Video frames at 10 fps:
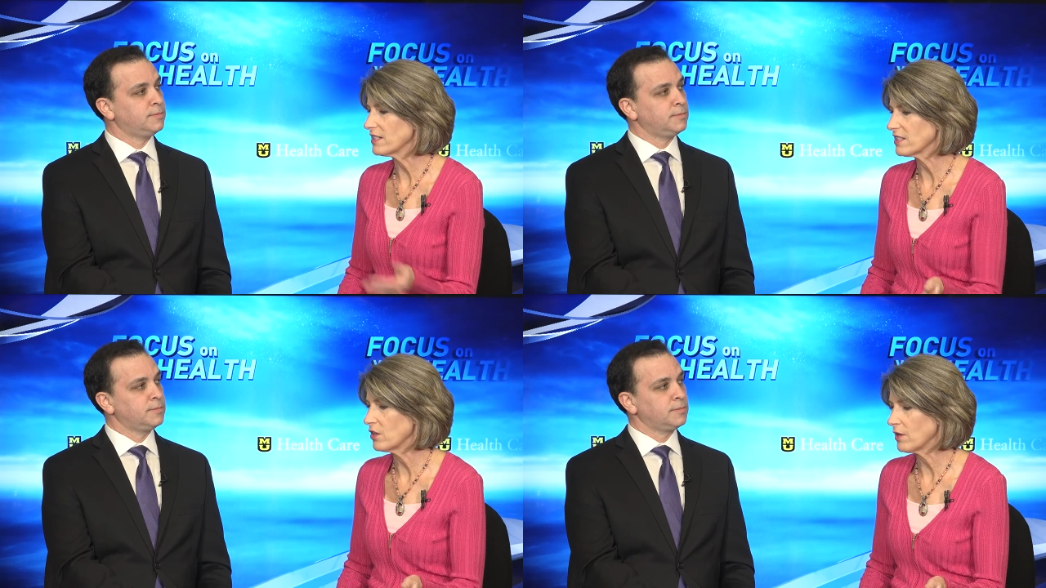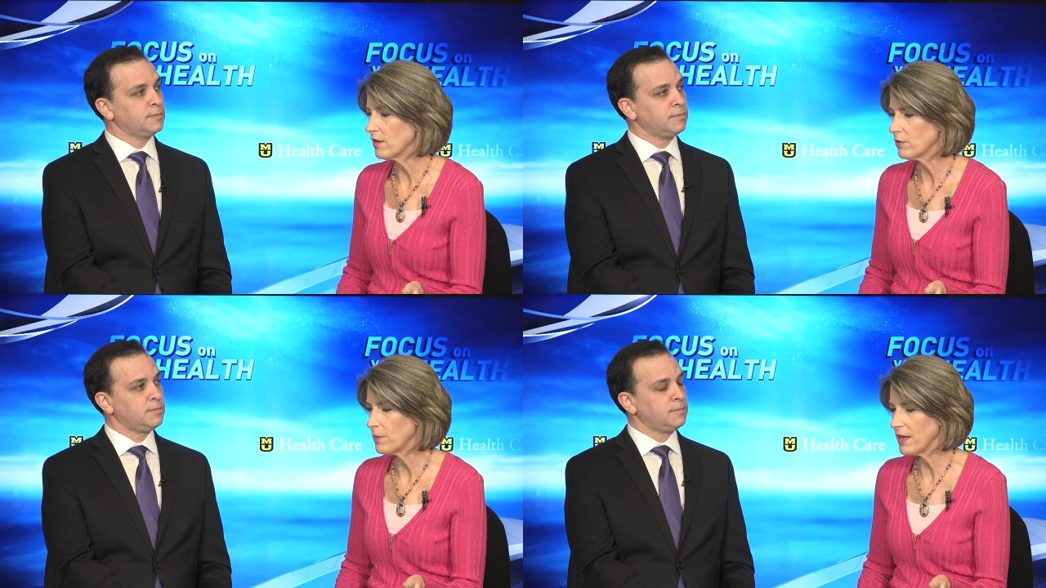Speaker 1: that you
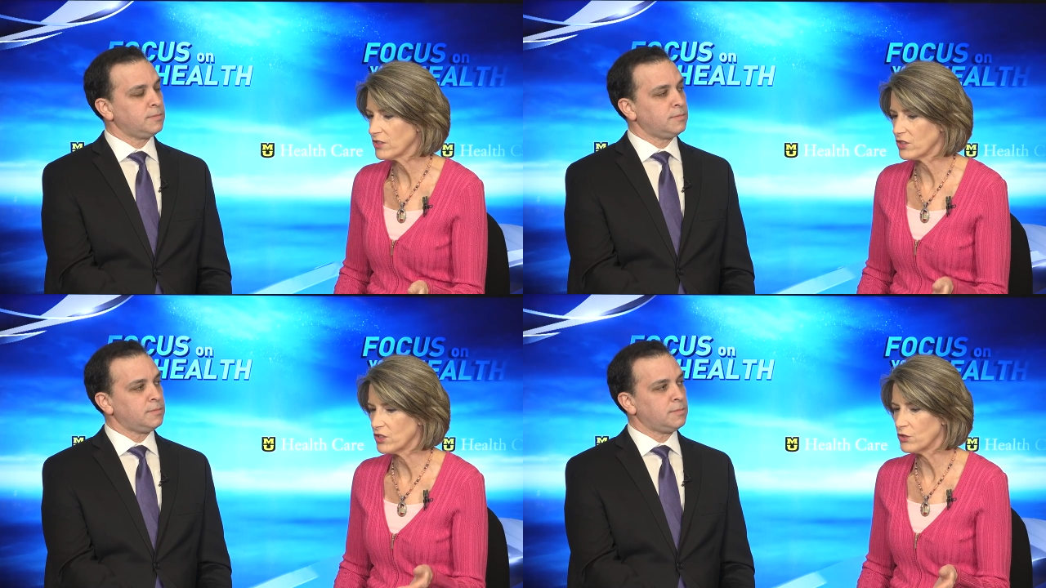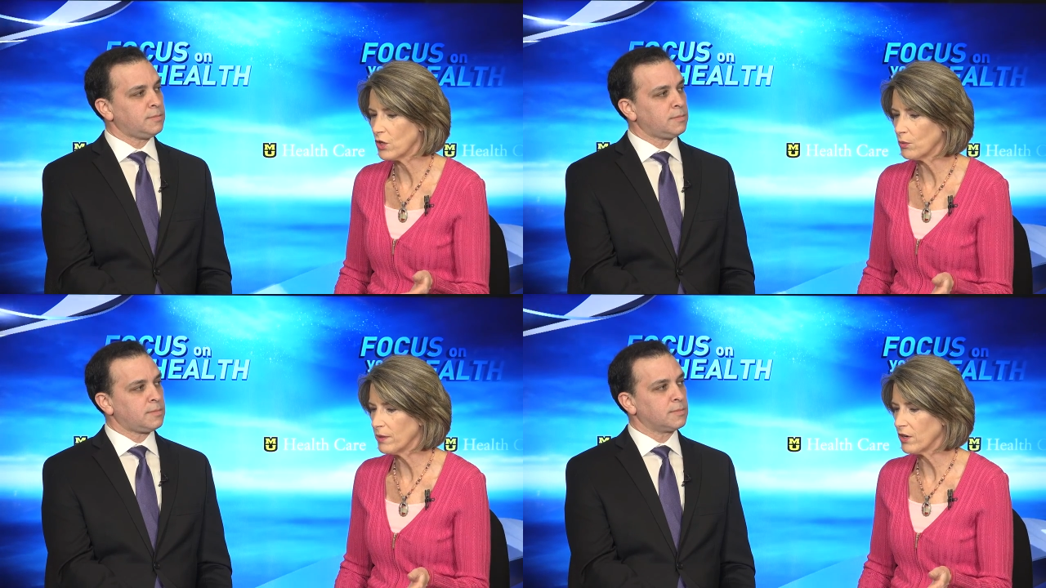give patients. You told
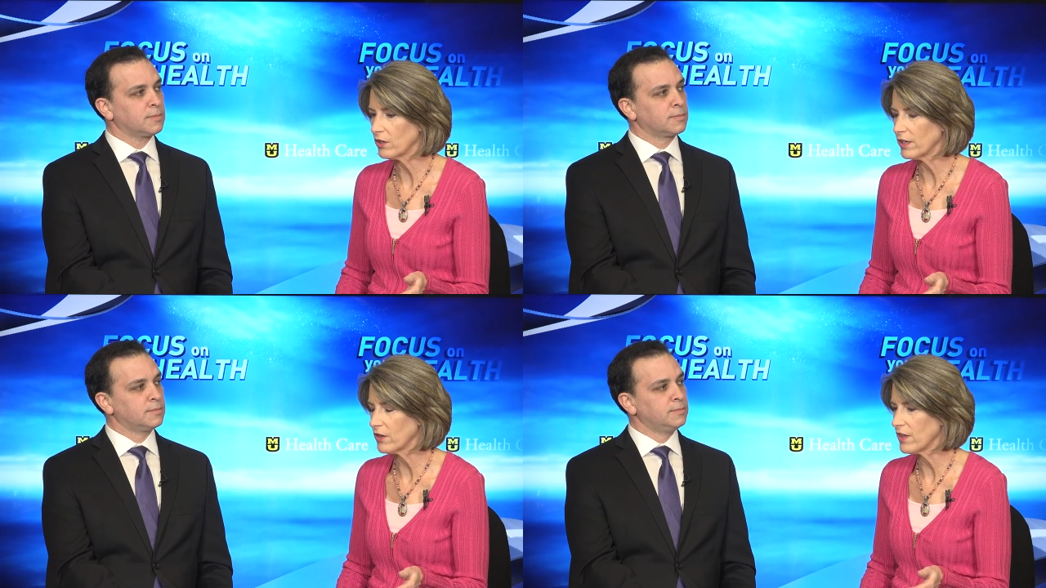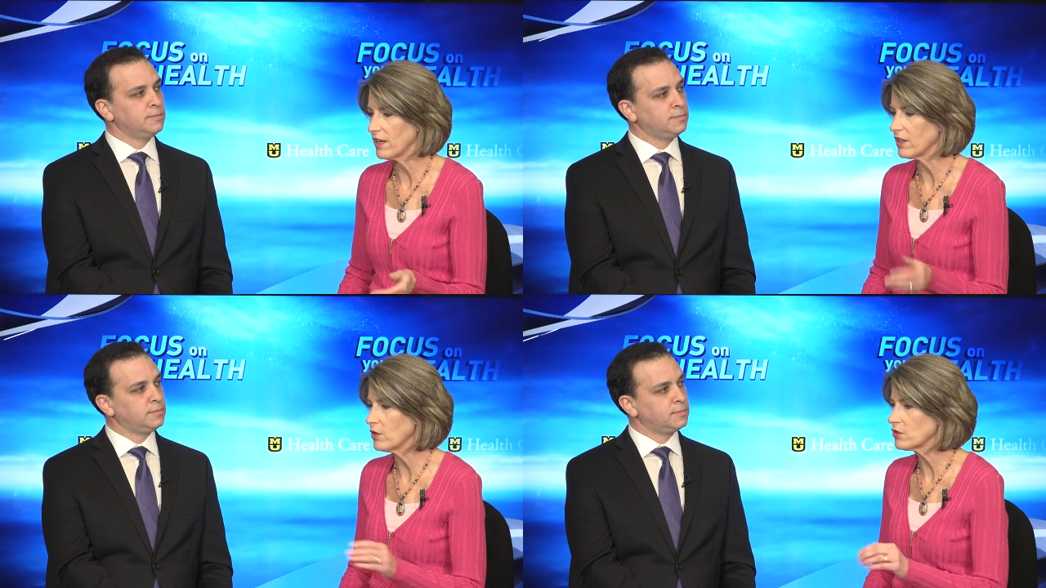me earlier that it
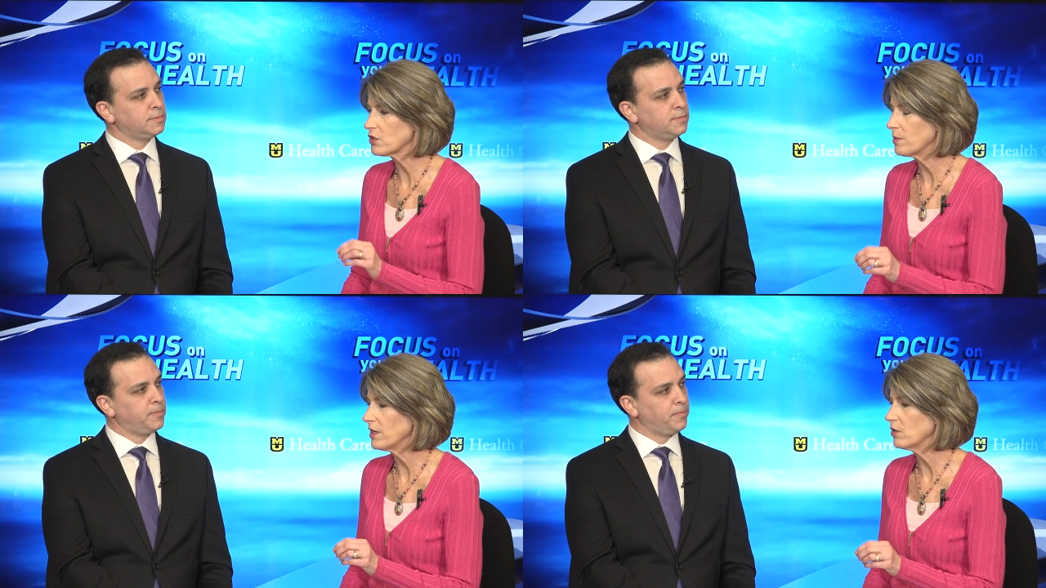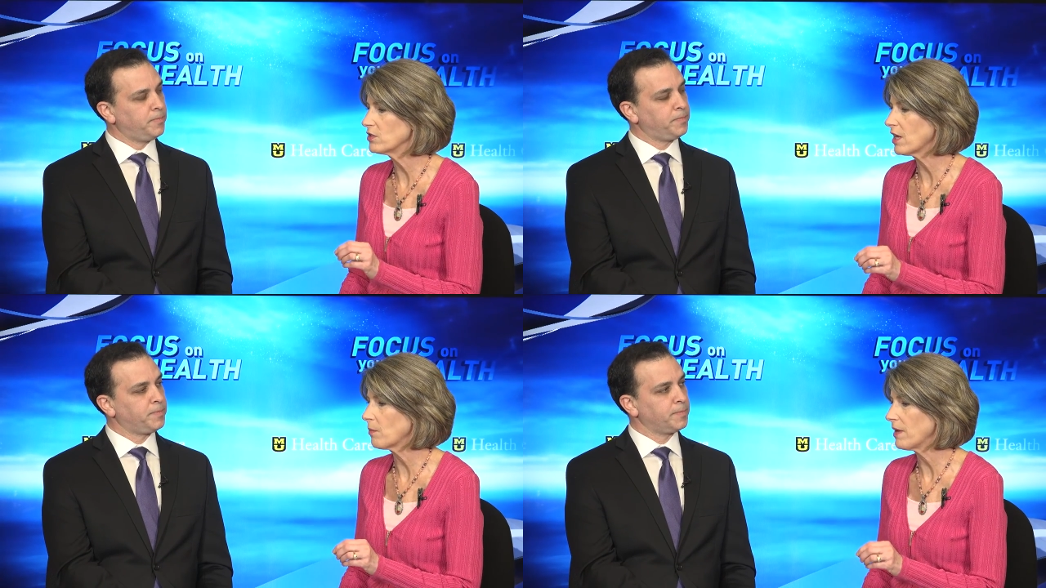used to be you'd
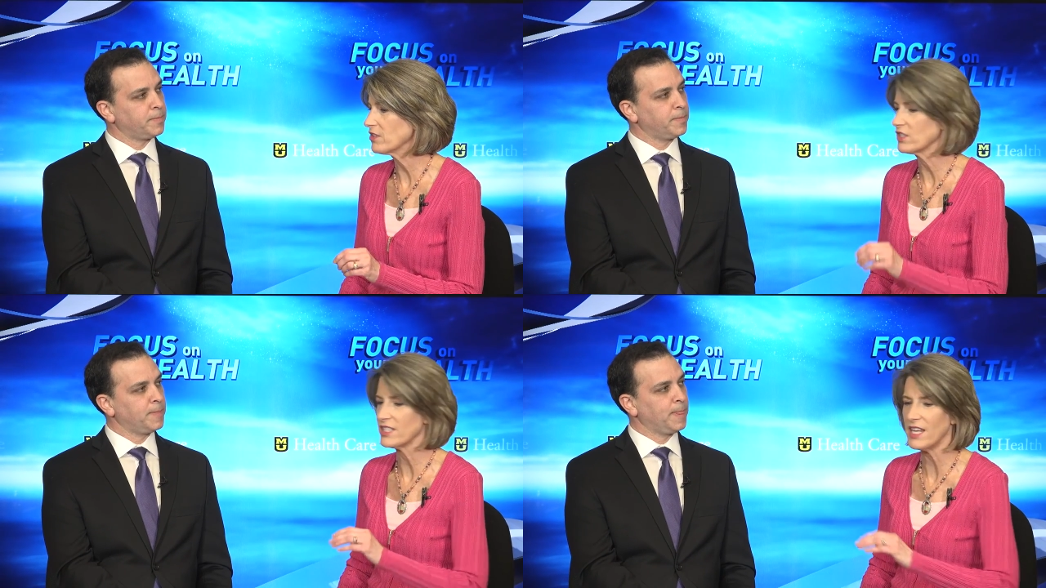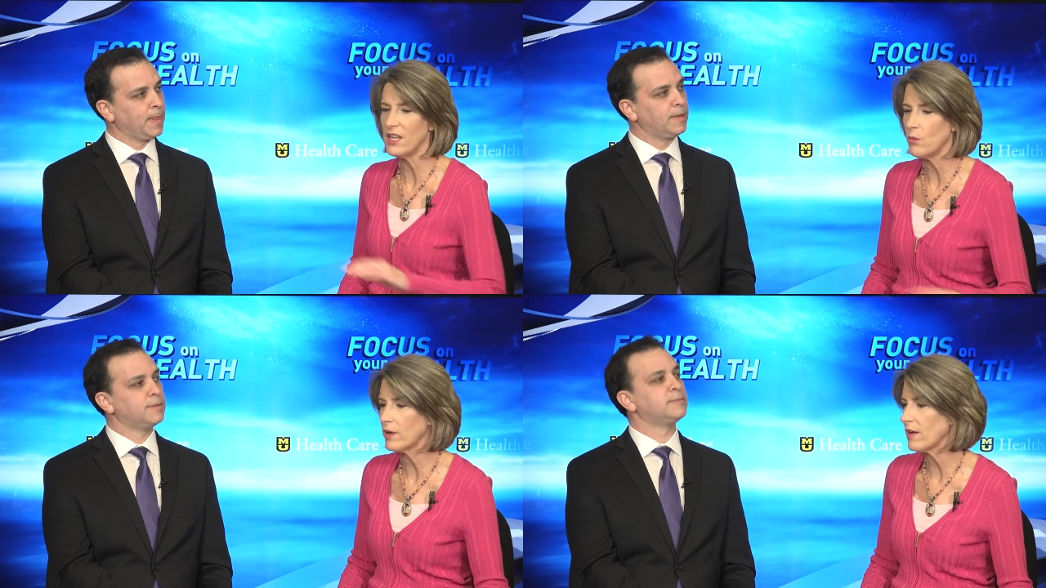tell patients, eat
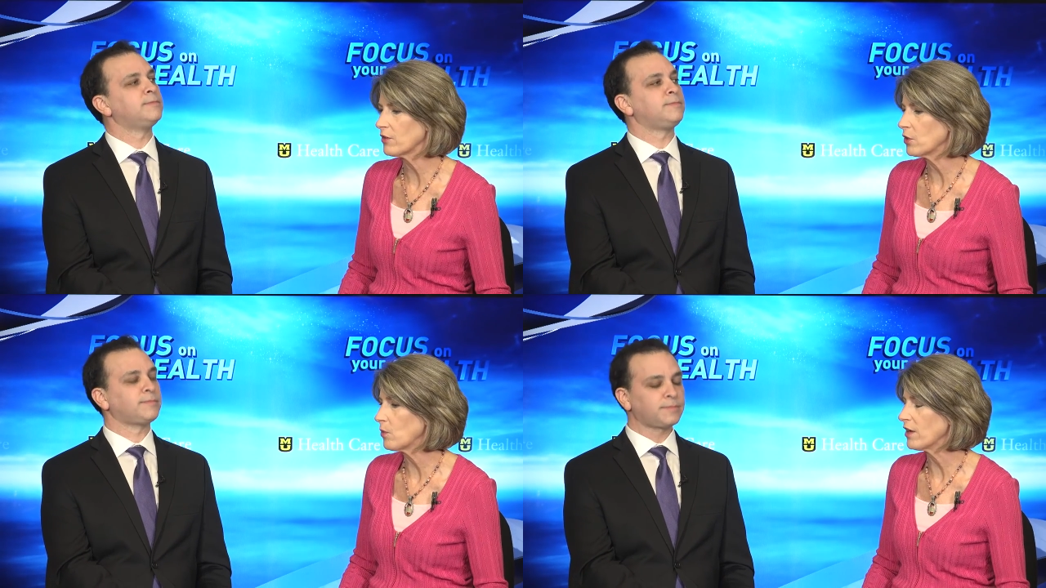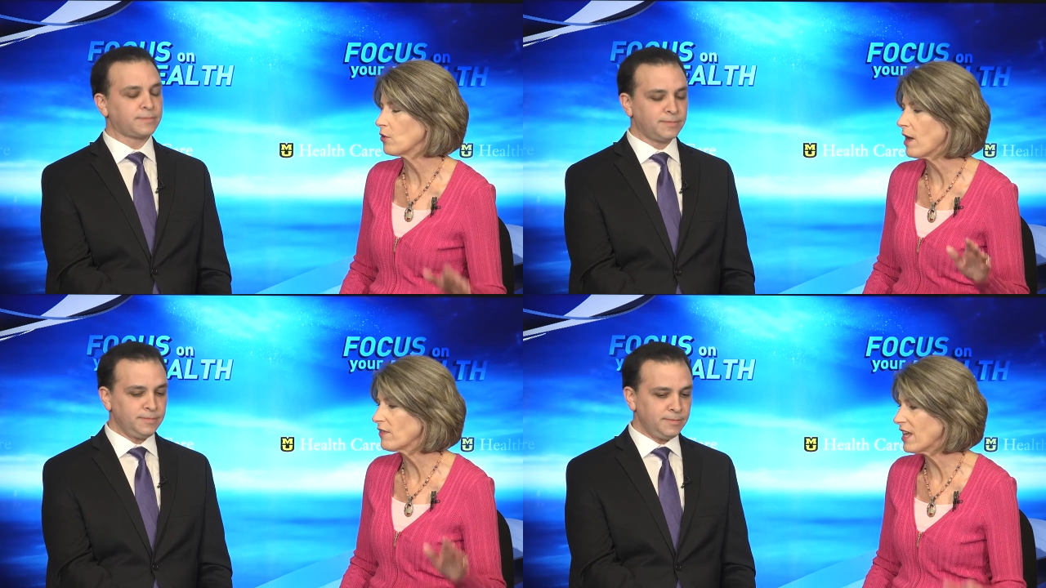whatever you want. You
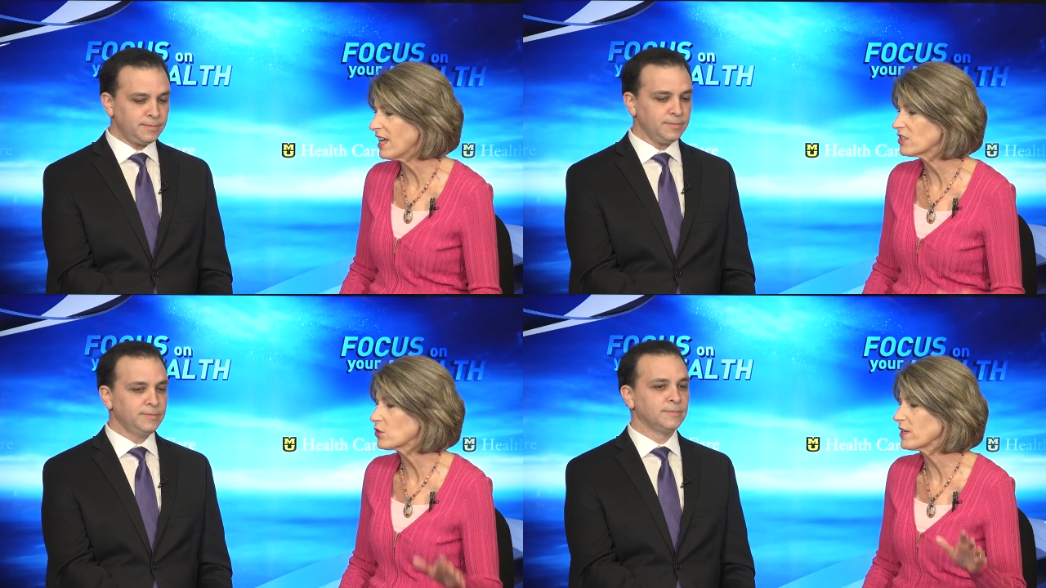have cancer,